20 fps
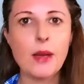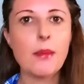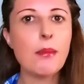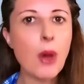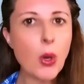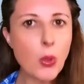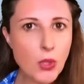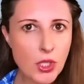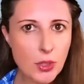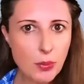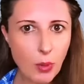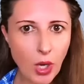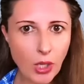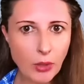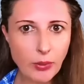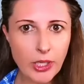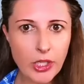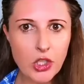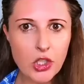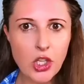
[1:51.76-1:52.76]
Most
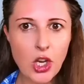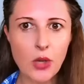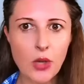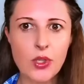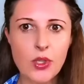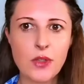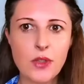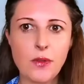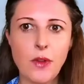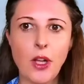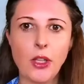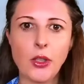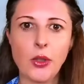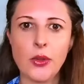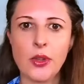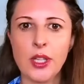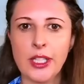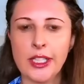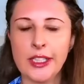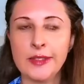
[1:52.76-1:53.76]
Broadway shows
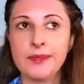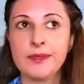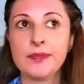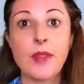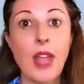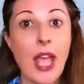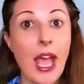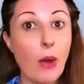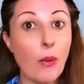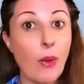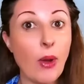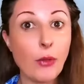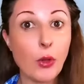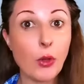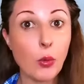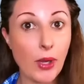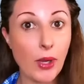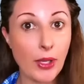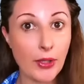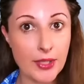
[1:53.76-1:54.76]
followed the however
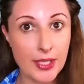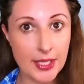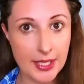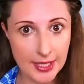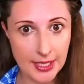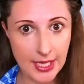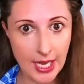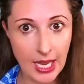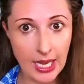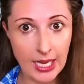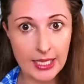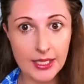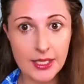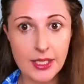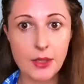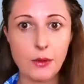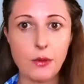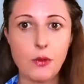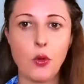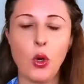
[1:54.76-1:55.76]

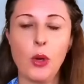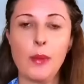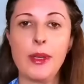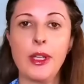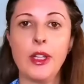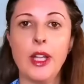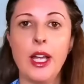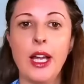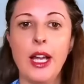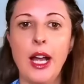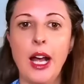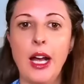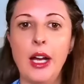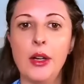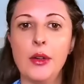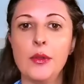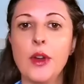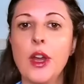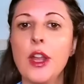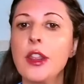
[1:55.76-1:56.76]
well-disguised formula
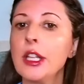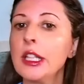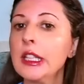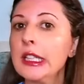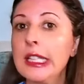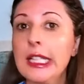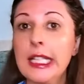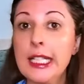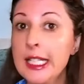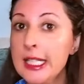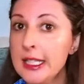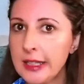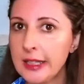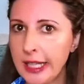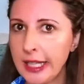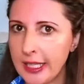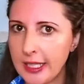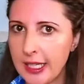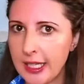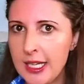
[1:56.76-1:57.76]
of the leading
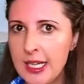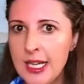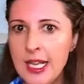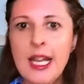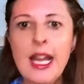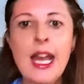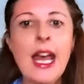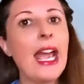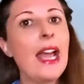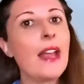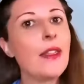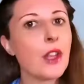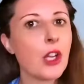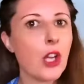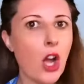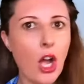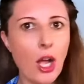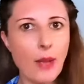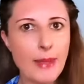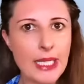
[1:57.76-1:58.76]
lady and the
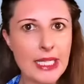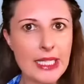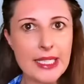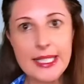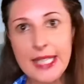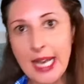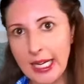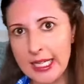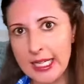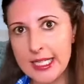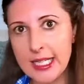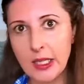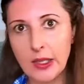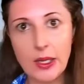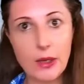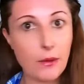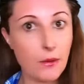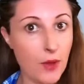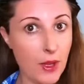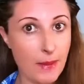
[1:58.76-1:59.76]
comic secondary
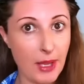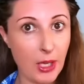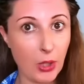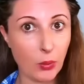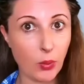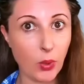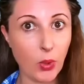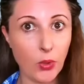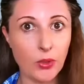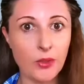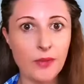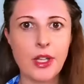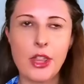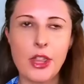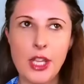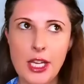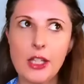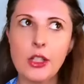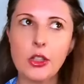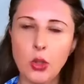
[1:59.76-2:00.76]
female role.
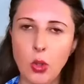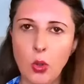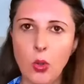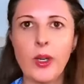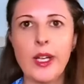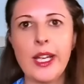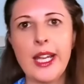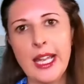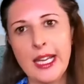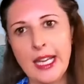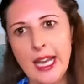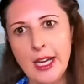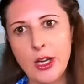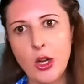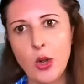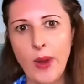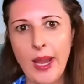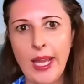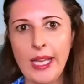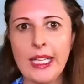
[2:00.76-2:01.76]
Think Laurie and
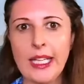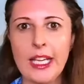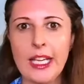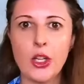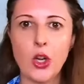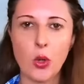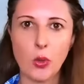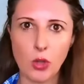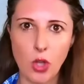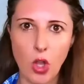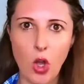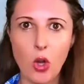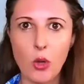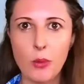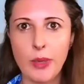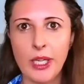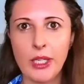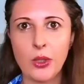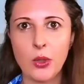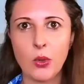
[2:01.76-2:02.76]
Ado Annie in Oklahoma,